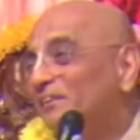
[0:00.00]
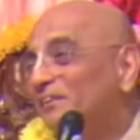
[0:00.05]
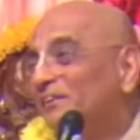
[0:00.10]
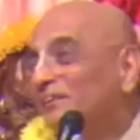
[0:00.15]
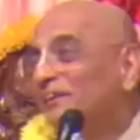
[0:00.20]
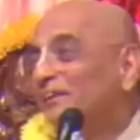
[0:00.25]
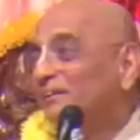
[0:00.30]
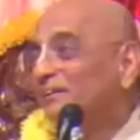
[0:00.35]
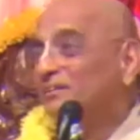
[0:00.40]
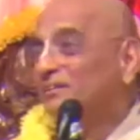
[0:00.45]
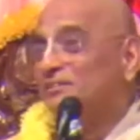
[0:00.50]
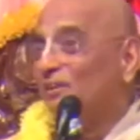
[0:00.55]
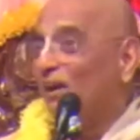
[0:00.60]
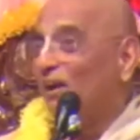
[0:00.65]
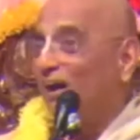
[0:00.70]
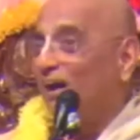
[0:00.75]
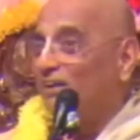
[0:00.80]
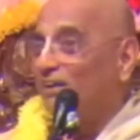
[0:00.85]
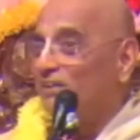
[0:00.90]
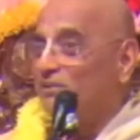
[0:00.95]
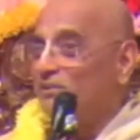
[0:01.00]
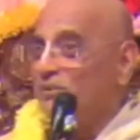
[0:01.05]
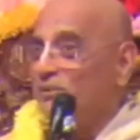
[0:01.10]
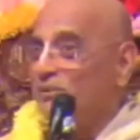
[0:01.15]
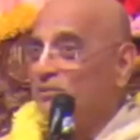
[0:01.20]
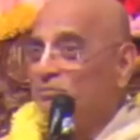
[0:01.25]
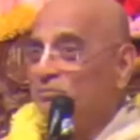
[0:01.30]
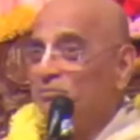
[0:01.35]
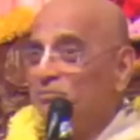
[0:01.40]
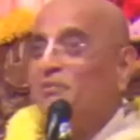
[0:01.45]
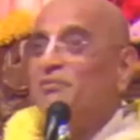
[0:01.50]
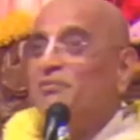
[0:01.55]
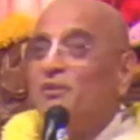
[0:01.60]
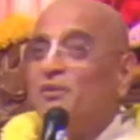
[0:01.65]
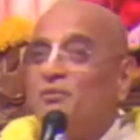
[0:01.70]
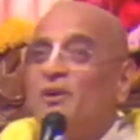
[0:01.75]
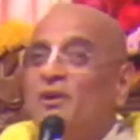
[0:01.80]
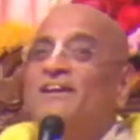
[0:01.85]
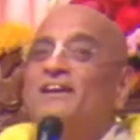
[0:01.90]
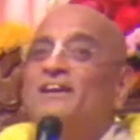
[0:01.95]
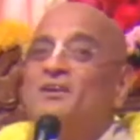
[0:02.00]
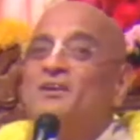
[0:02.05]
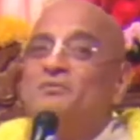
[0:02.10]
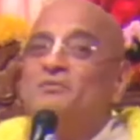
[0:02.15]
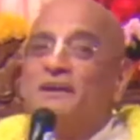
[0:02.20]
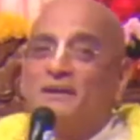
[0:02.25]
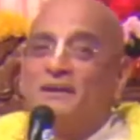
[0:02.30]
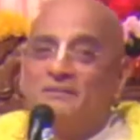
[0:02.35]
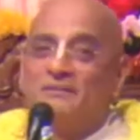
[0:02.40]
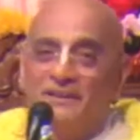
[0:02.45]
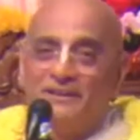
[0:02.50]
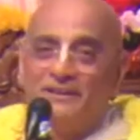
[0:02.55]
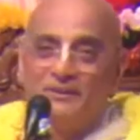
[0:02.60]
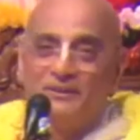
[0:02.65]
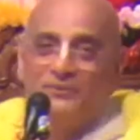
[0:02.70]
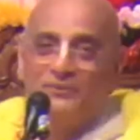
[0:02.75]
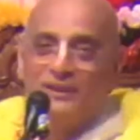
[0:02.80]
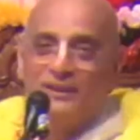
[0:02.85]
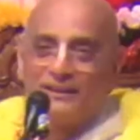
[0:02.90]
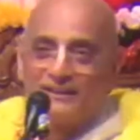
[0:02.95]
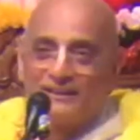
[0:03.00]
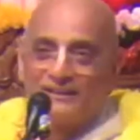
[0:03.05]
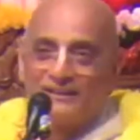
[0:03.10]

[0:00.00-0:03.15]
so Arjun for 1 year became an eunuch.